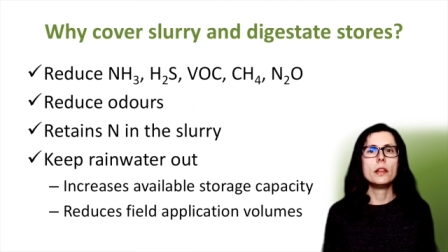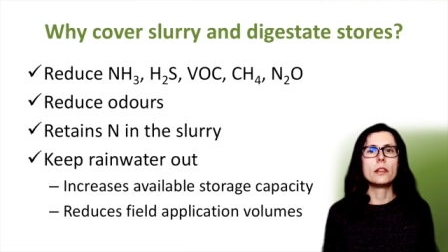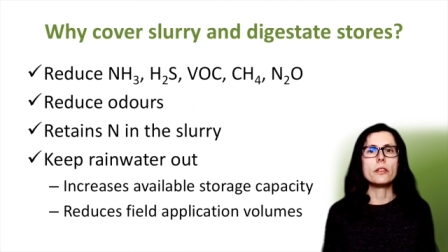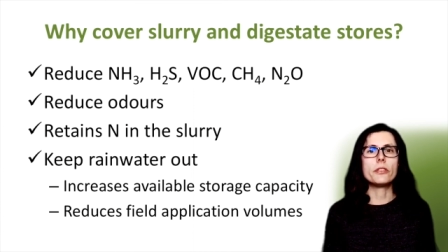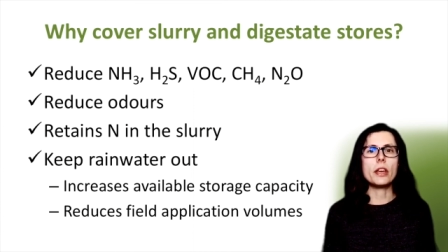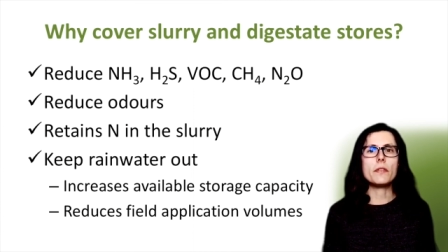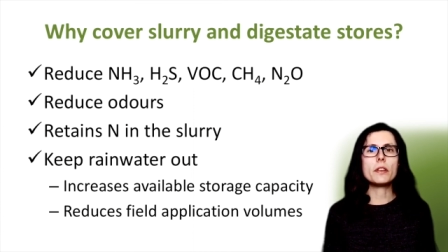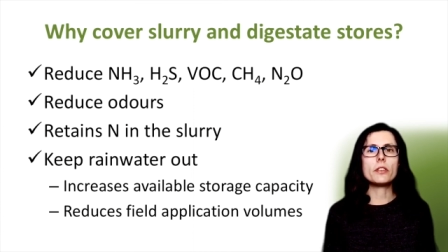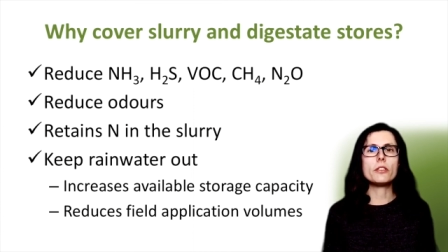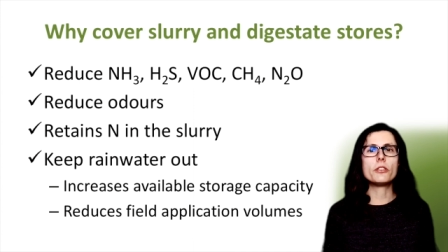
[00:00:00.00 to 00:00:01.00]
The
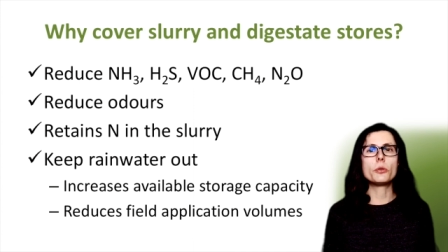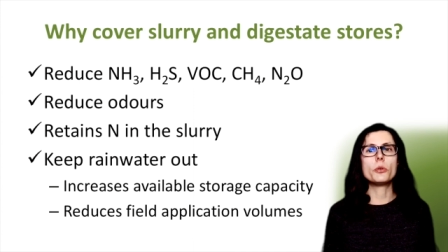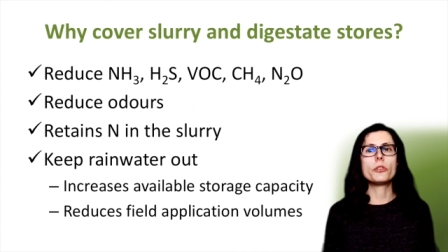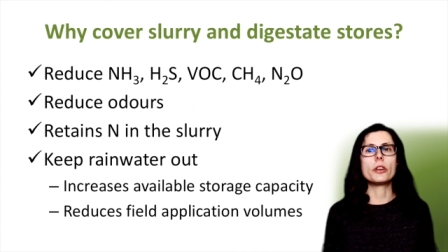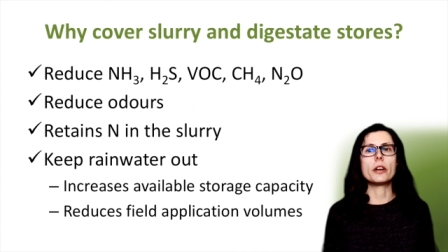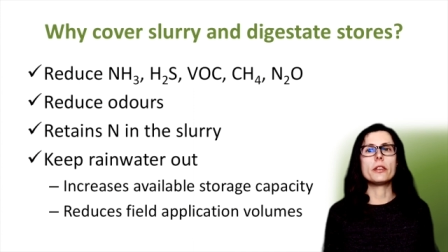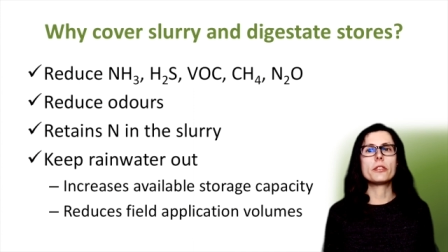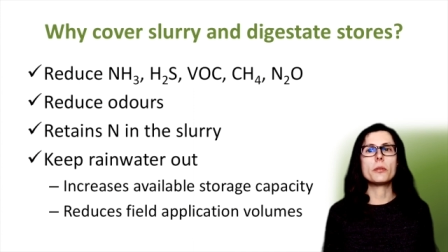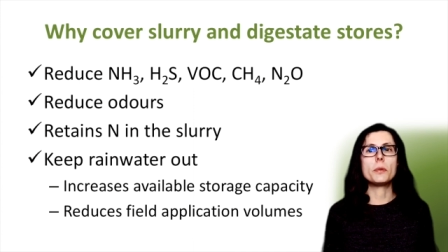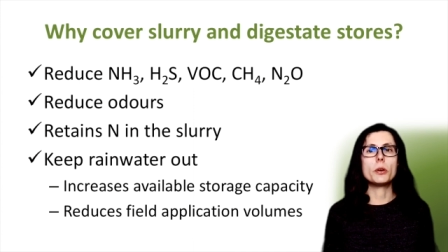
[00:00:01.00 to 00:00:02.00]
savings in store size
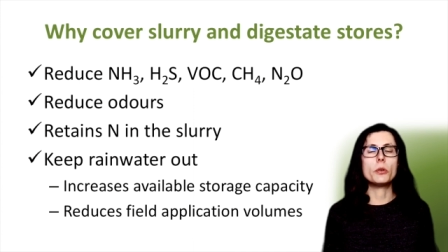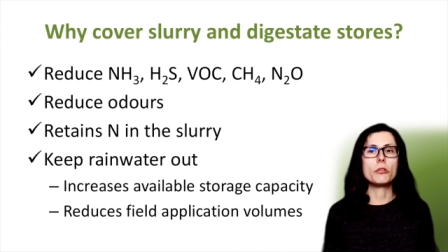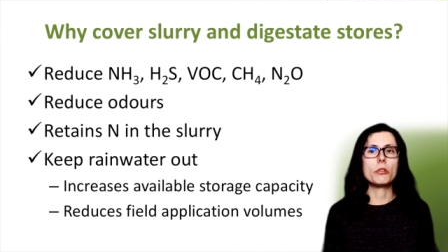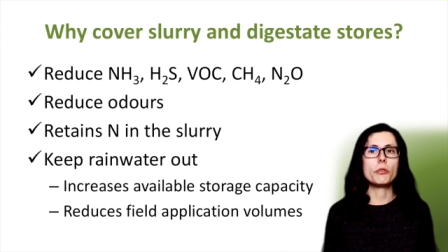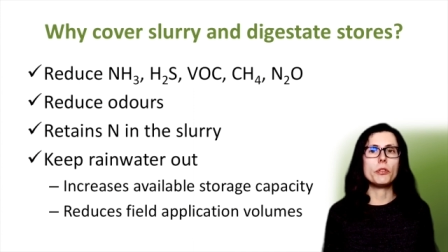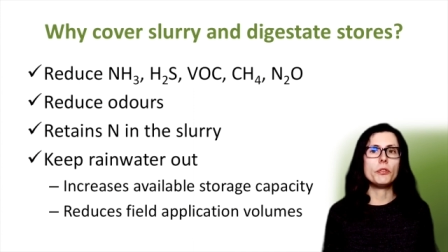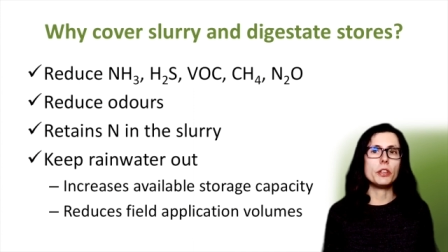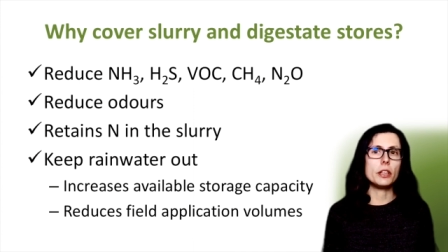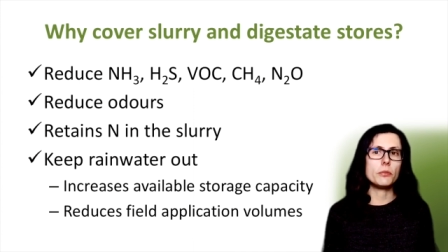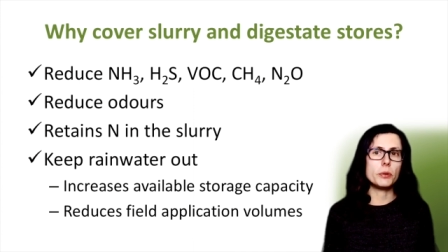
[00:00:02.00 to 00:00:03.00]
can be order of
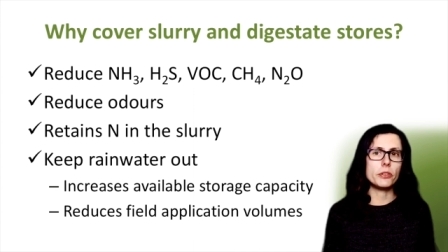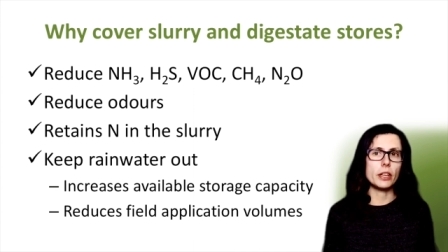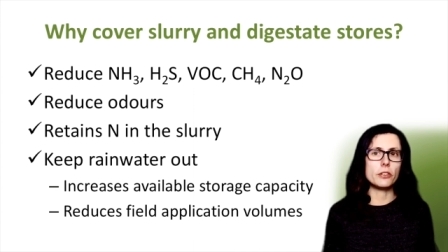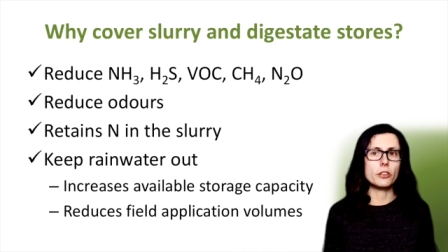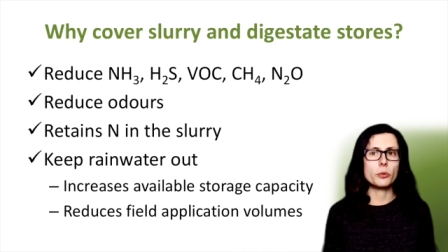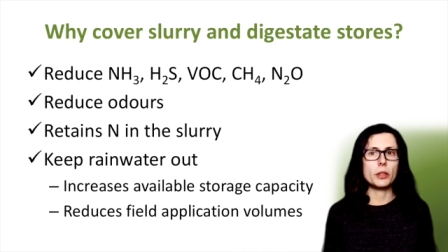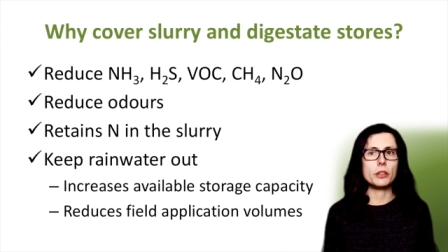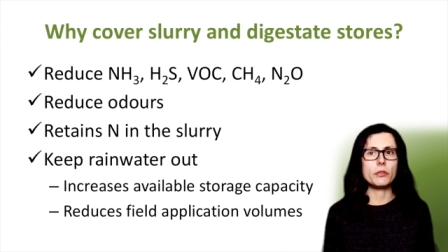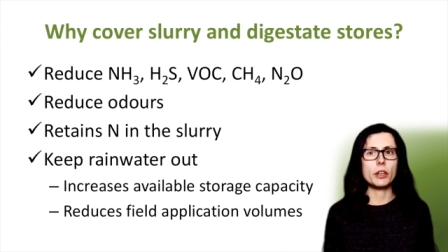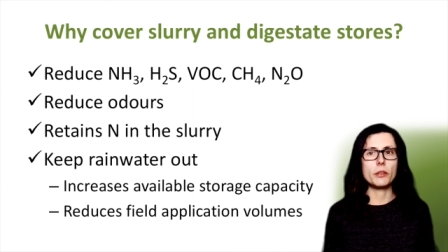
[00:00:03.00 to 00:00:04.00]
15% to
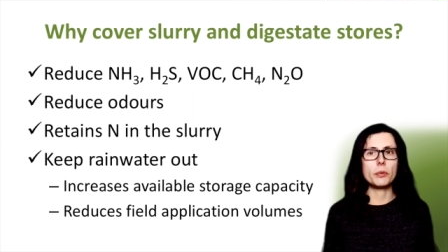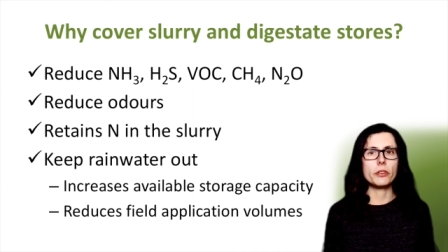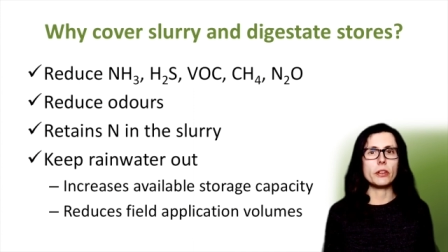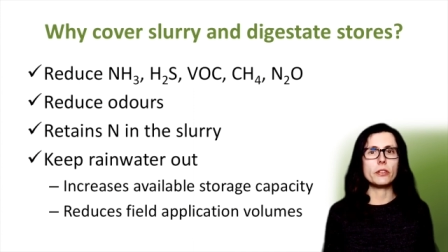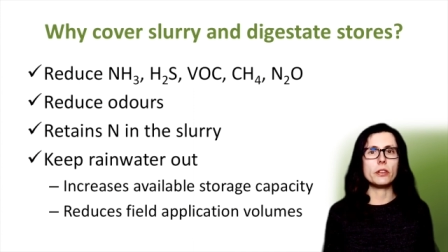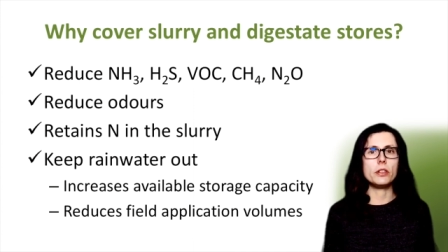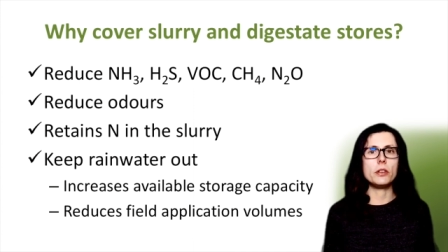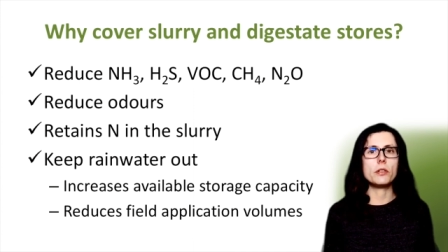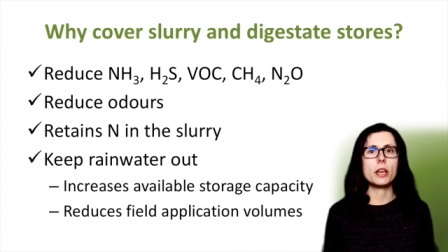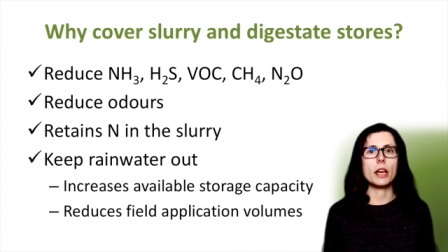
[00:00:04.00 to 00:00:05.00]
25% in the
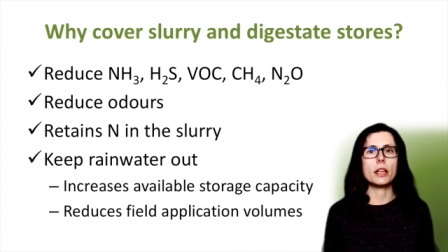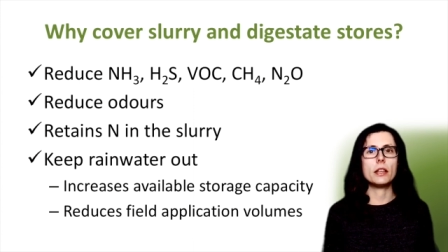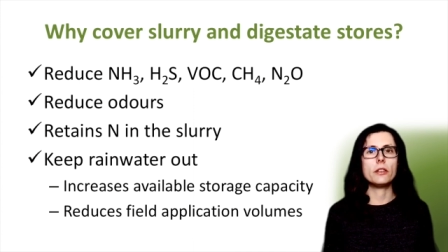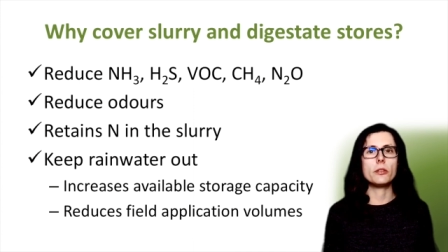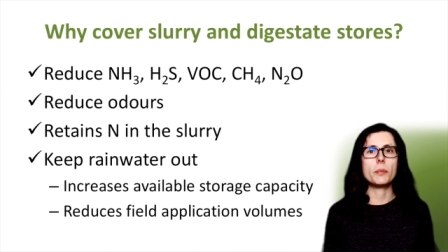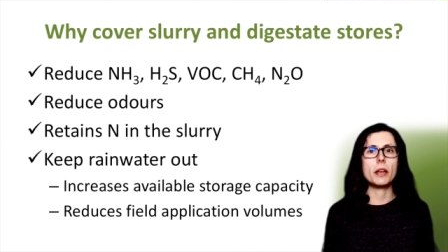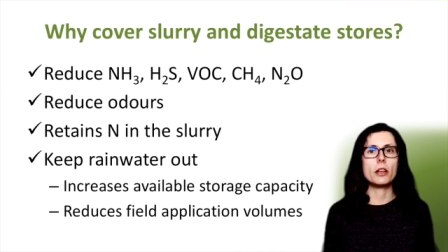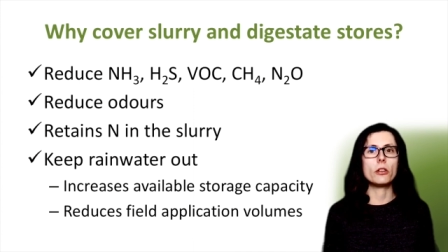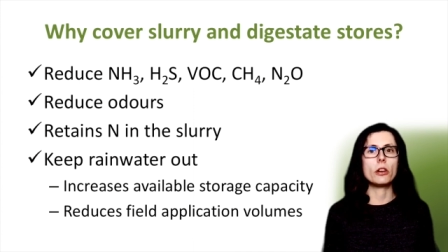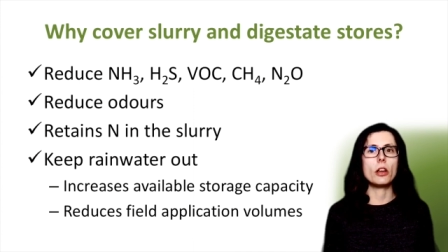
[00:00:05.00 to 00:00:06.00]
UK, depending
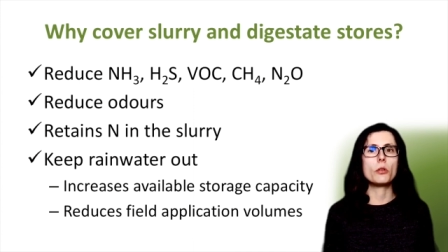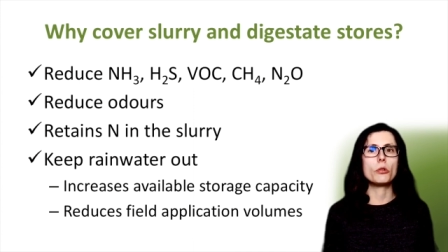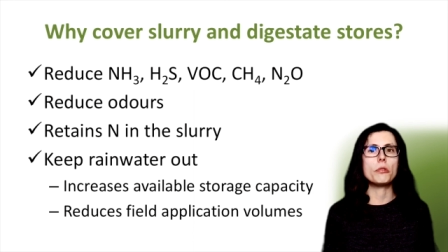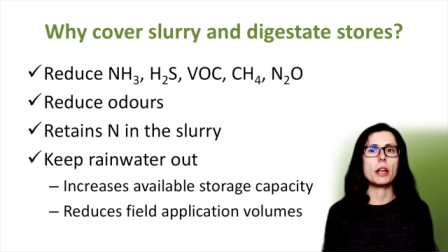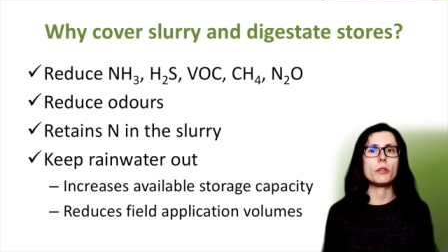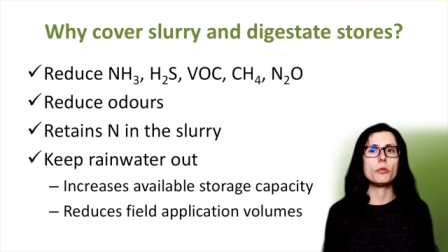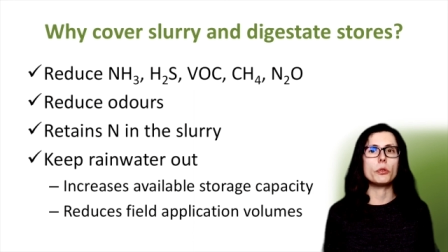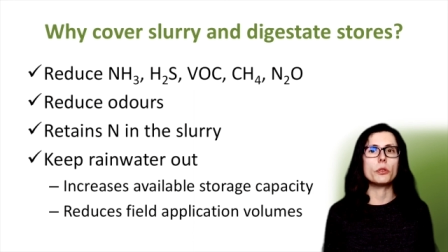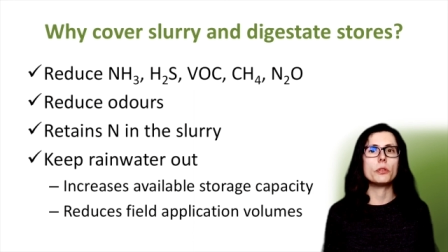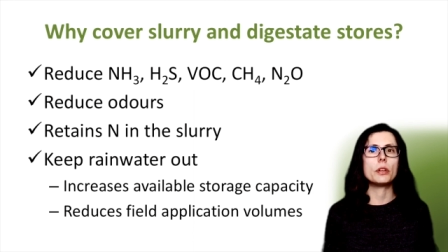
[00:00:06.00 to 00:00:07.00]
on local
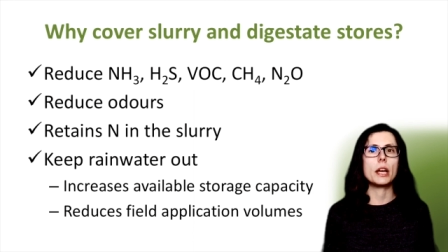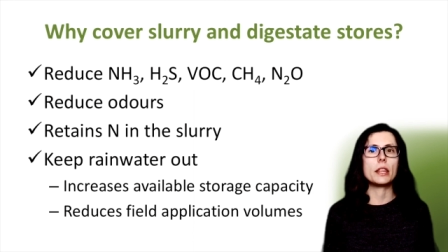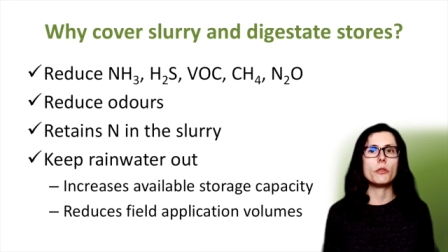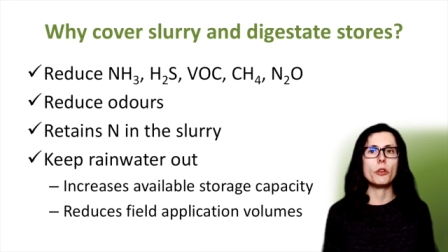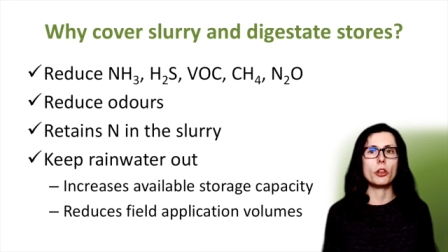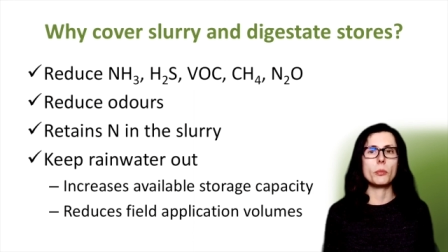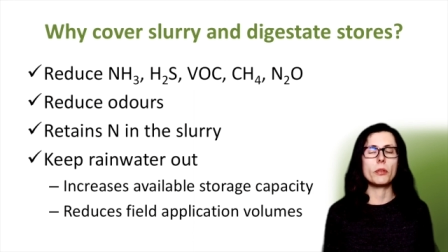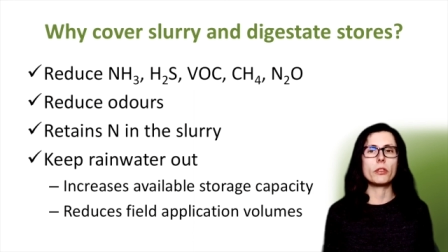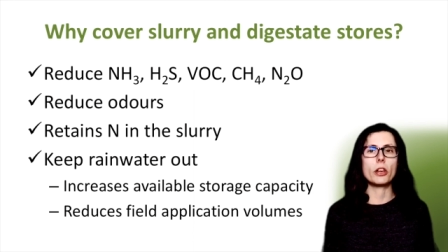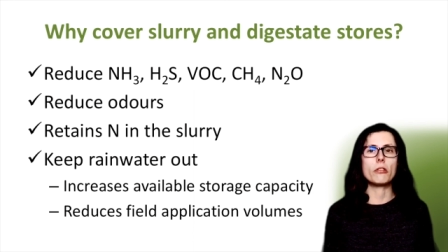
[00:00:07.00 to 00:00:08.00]
rainfall and the volume of
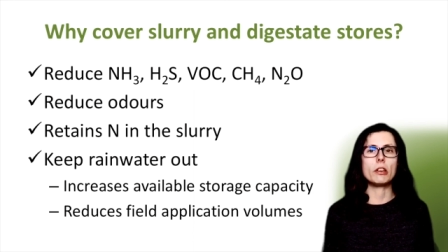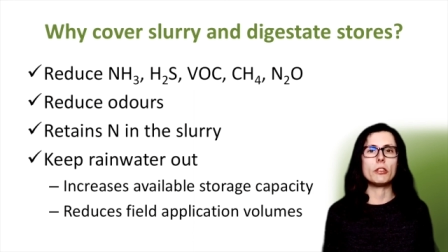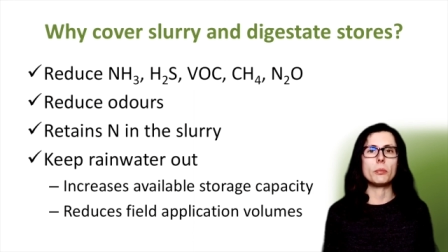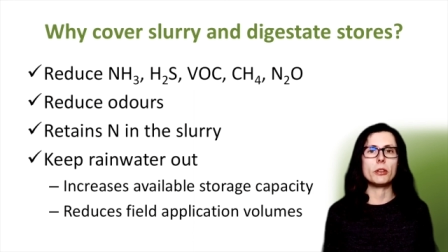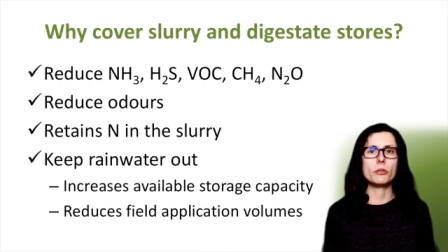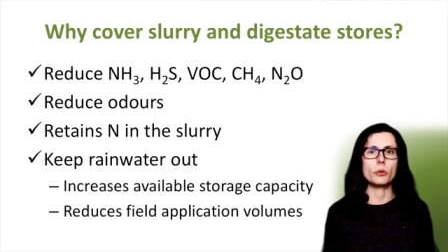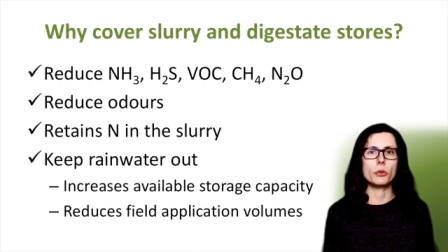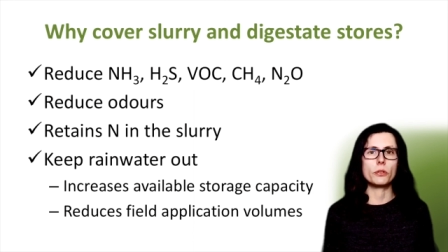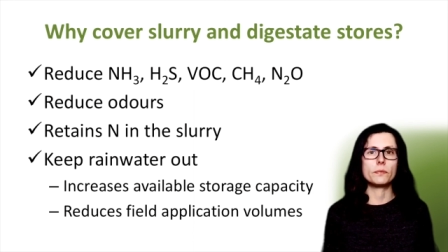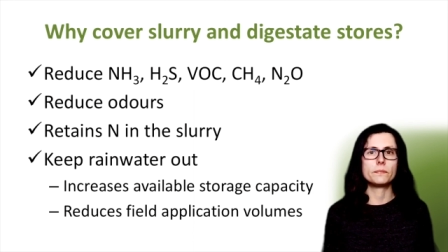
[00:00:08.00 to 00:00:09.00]
slurry to be stored.